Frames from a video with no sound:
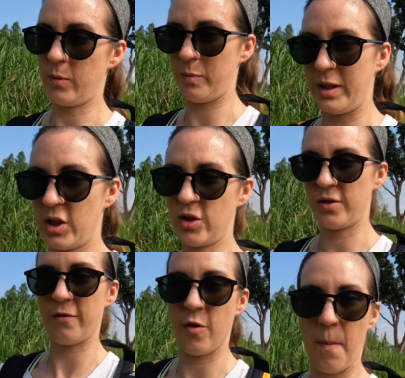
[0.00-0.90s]
would be
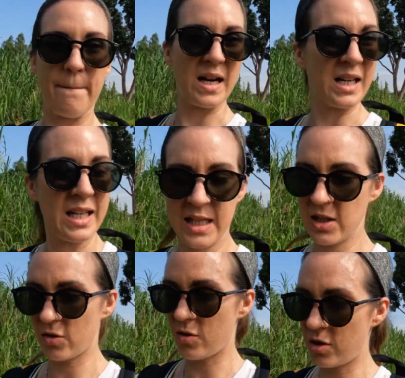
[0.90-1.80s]
good for
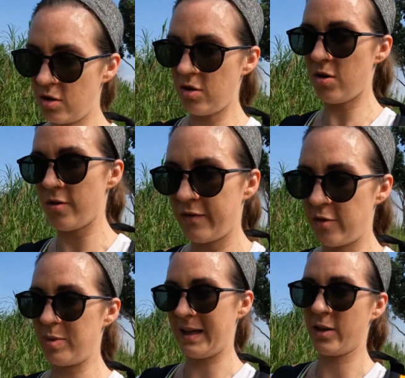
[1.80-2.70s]
buggies or not, or if
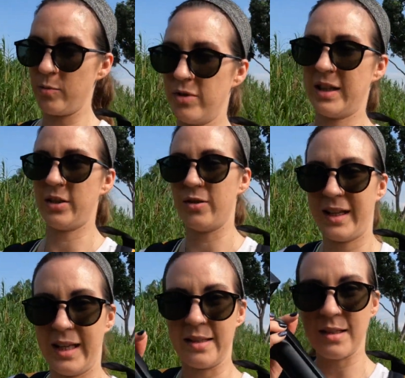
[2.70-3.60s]
you're planning on bringing your
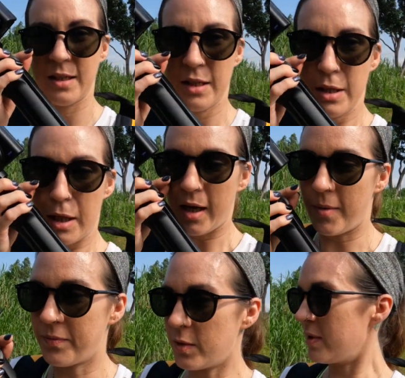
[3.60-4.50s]
kids
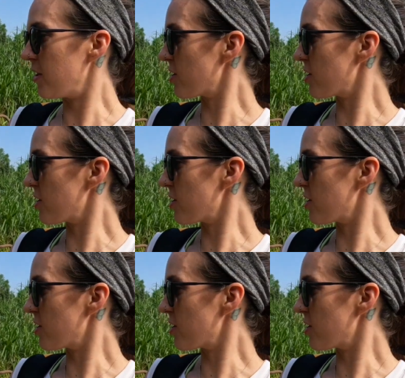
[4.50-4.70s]
with